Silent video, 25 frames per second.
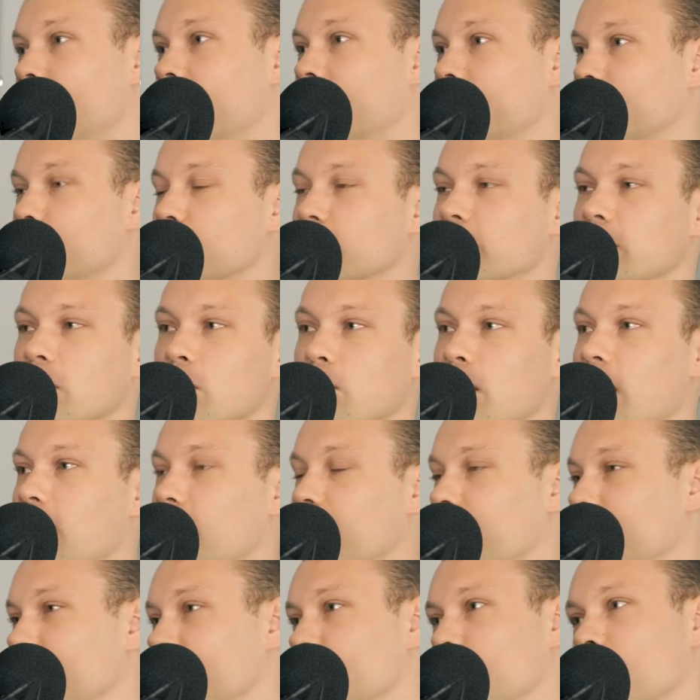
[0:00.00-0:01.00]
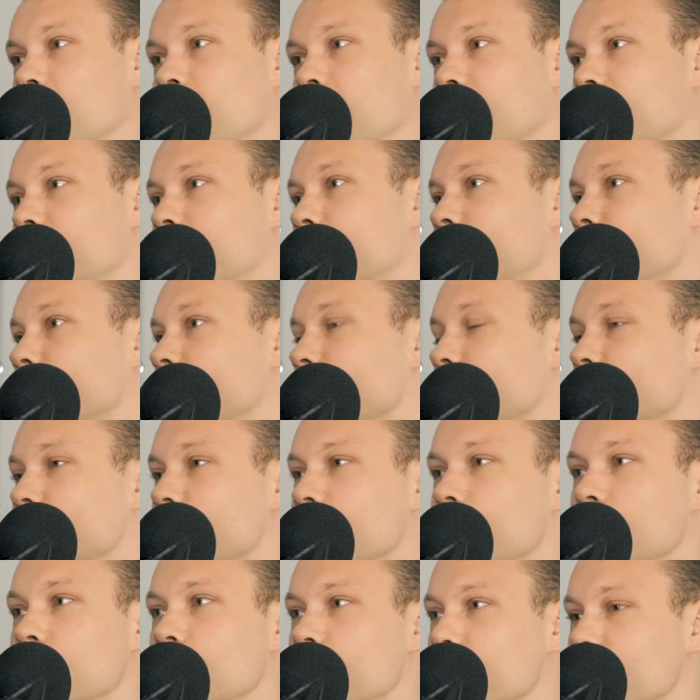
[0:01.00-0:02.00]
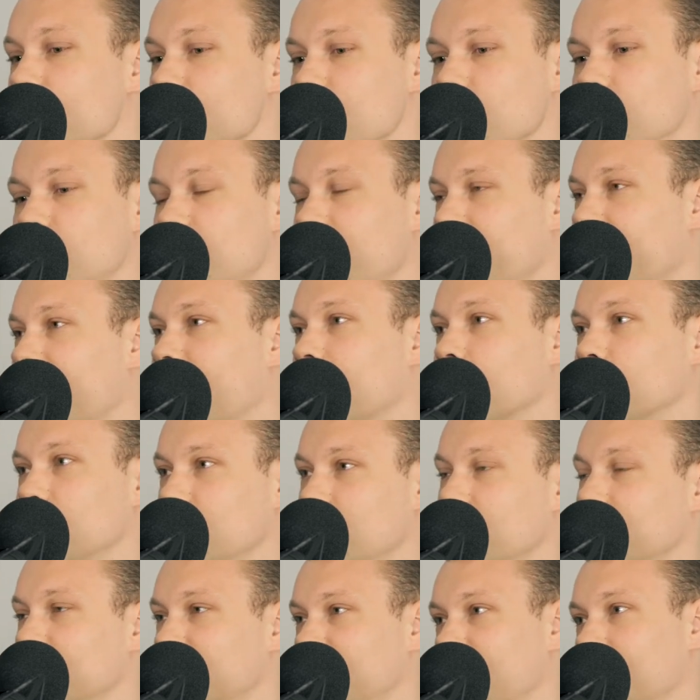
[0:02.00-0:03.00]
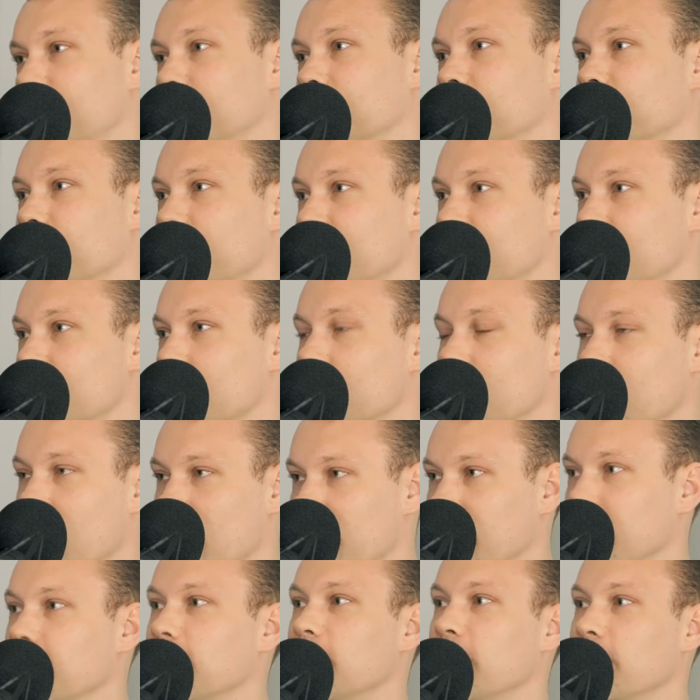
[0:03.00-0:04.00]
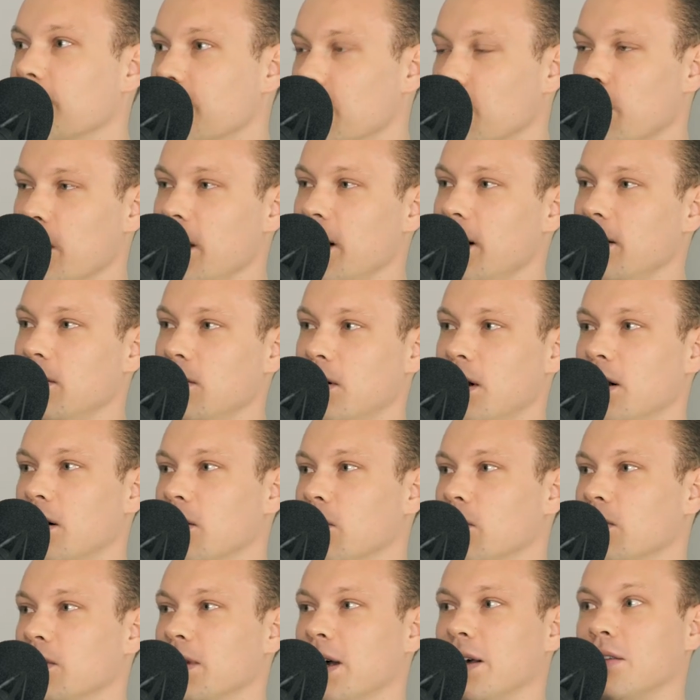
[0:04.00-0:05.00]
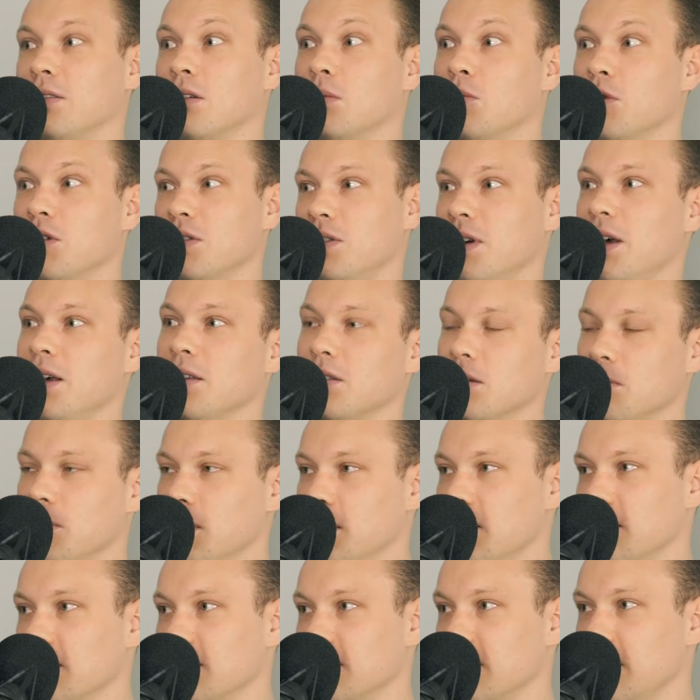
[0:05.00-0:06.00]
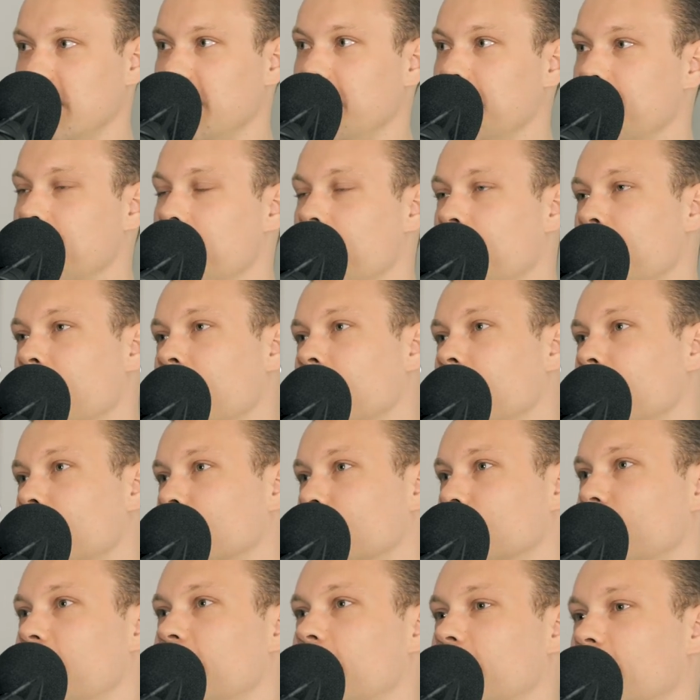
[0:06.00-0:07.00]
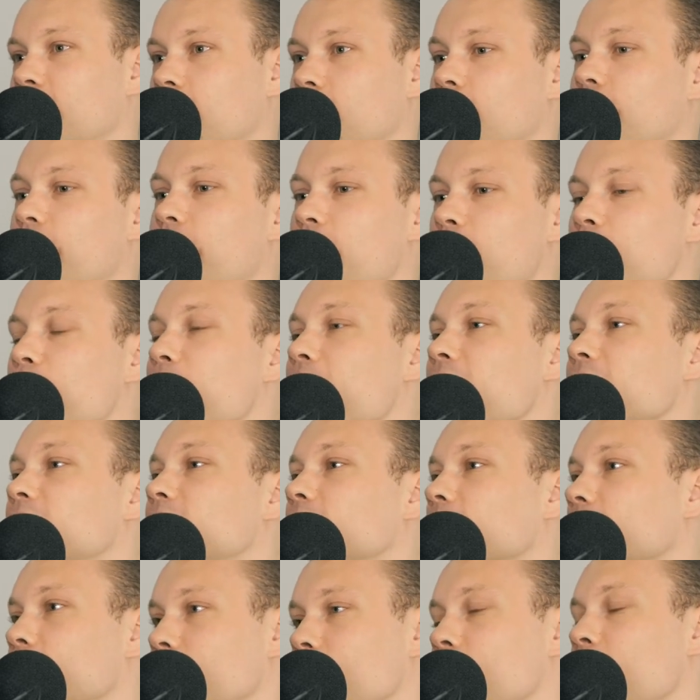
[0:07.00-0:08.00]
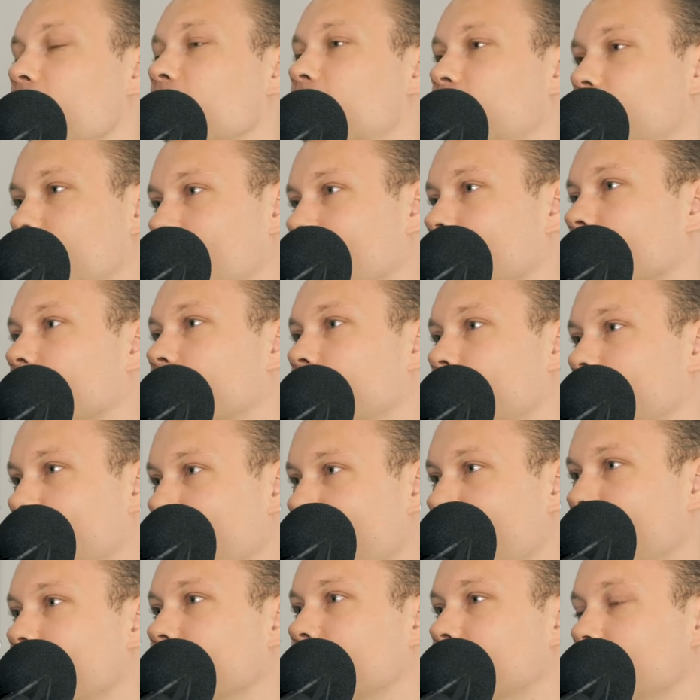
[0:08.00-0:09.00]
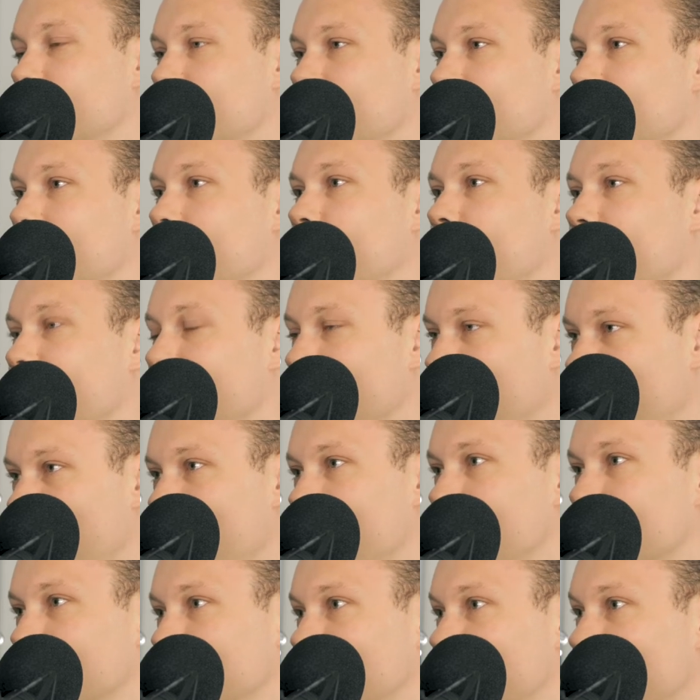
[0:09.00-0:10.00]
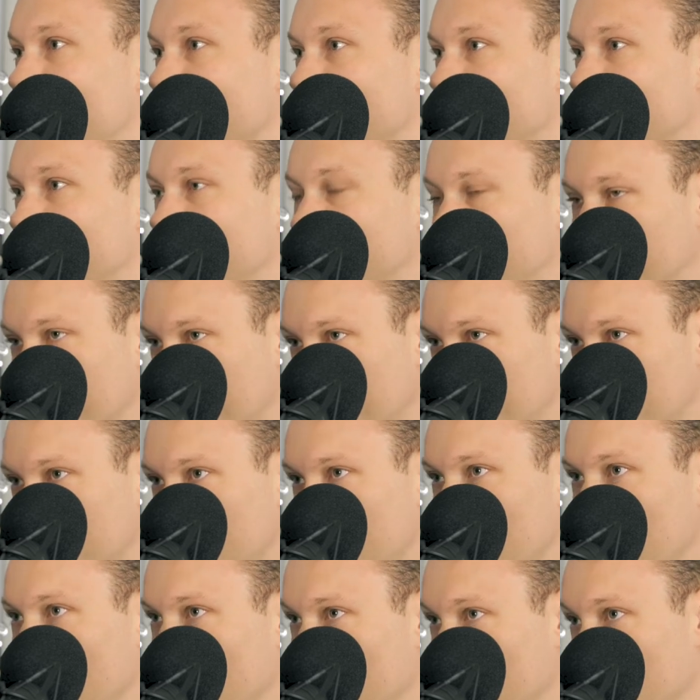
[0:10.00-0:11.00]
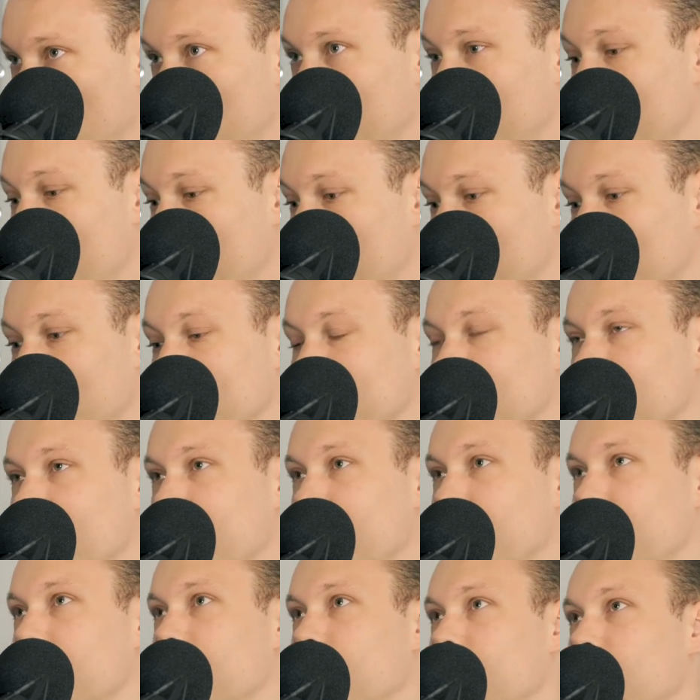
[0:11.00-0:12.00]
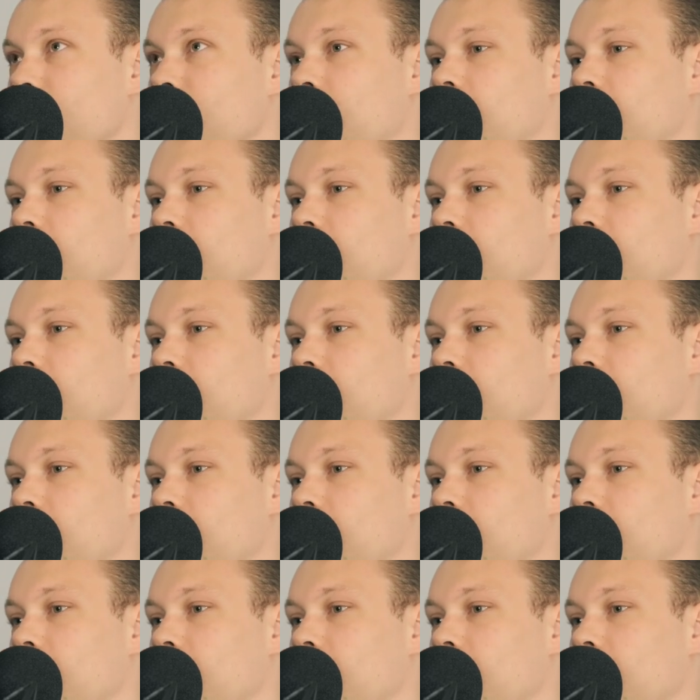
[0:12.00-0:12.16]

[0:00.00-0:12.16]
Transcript: Like you slow down a video clip, you take out certain segments of video, cut it in different ways so that it looks like someone is saying something they didn't say. So that sort of very basic method of editing and creating fake material is only 10% today.